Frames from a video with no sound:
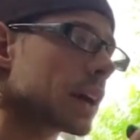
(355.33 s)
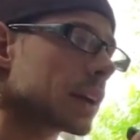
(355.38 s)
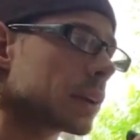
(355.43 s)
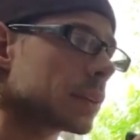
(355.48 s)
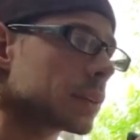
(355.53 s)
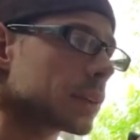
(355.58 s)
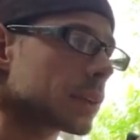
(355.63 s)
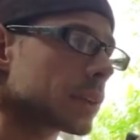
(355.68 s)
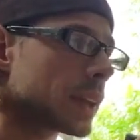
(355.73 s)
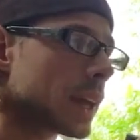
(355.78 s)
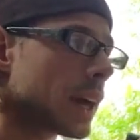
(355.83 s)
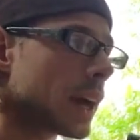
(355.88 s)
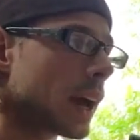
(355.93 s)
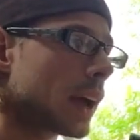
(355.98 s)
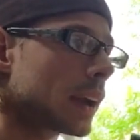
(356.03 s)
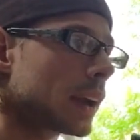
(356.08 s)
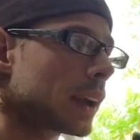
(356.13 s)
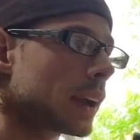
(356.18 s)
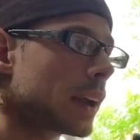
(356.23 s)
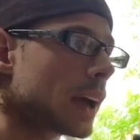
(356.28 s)
I don't do that.
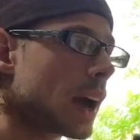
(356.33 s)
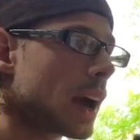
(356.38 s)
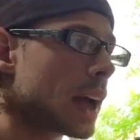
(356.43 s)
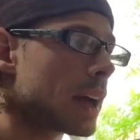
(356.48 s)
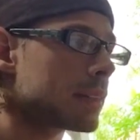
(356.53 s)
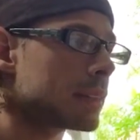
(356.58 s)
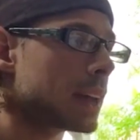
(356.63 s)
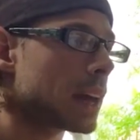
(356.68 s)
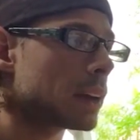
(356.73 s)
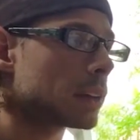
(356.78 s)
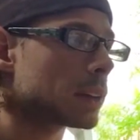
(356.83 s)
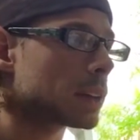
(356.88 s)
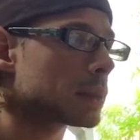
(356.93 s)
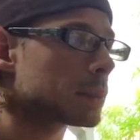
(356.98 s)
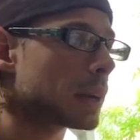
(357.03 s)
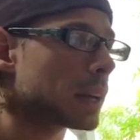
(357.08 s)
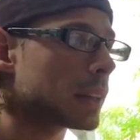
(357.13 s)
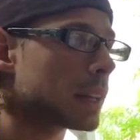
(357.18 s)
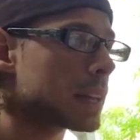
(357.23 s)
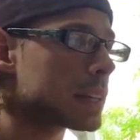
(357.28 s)
I have now
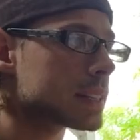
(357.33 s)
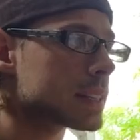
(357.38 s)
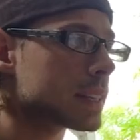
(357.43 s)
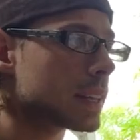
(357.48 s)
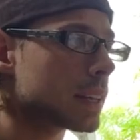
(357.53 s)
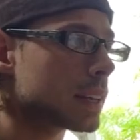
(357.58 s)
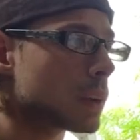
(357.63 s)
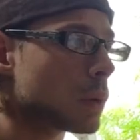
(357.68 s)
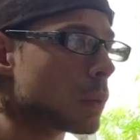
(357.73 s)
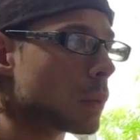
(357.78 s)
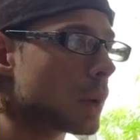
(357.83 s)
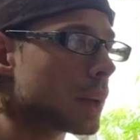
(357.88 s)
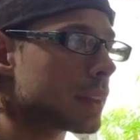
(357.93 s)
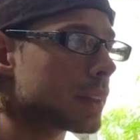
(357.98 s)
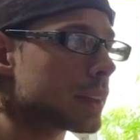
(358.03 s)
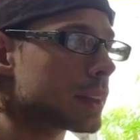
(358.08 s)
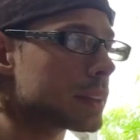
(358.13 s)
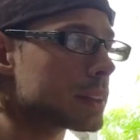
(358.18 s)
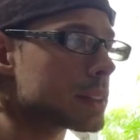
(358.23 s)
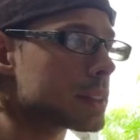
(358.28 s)
learned my lesson with
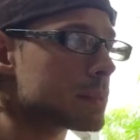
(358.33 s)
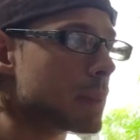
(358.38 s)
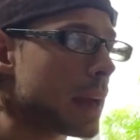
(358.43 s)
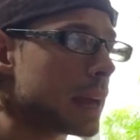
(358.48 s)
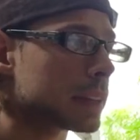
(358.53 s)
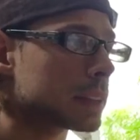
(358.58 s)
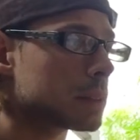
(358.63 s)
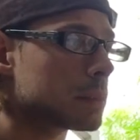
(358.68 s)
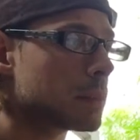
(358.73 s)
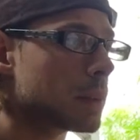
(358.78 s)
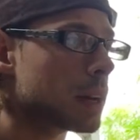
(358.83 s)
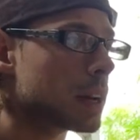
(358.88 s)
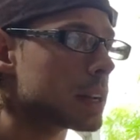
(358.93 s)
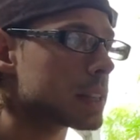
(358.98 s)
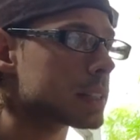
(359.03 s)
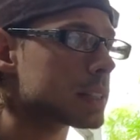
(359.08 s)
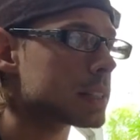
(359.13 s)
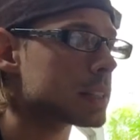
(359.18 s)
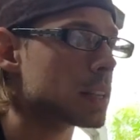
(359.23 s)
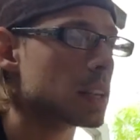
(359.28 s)
sphagnum
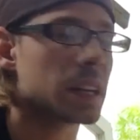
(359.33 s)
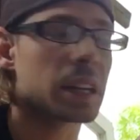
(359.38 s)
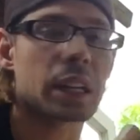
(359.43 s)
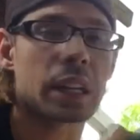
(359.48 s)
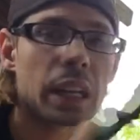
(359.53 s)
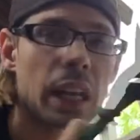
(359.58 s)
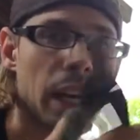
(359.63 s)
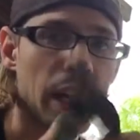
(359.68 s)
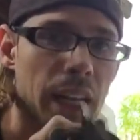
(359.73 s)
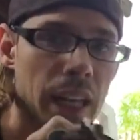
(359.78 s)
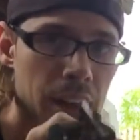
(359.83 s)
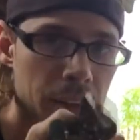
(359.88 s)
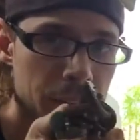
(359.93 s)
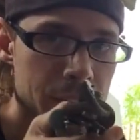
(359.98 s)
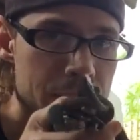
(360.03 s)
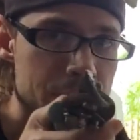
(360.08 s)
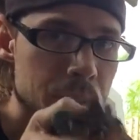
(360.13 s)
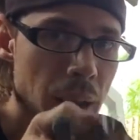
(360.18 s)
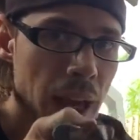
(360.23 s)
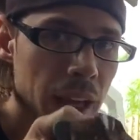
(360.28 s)
moss. Not
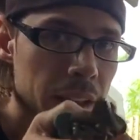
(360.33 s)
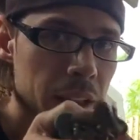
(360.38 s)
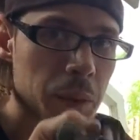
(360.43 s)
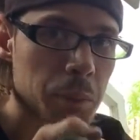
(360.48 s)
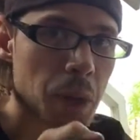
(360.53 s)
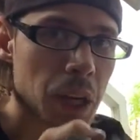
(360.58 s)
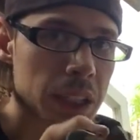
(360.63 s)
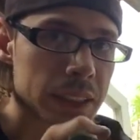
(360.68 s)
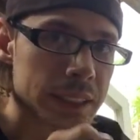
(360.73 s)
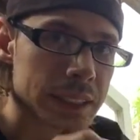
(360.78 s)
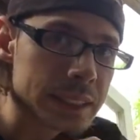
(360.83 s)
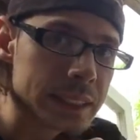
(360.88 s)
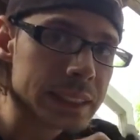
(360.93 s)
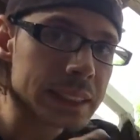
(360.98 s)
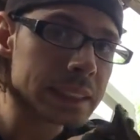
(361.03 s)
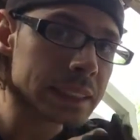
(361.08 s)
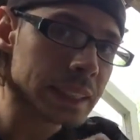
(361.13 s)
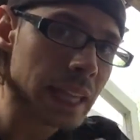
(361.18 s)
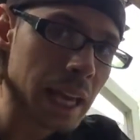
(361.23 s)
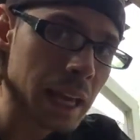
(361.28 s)
every sphagnum moss is
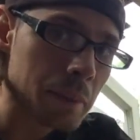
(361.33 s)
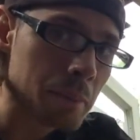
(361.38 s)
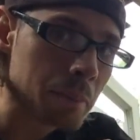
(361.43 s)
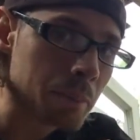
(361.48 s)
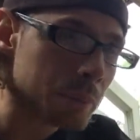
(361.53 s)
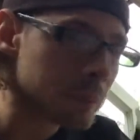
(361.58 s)
the same.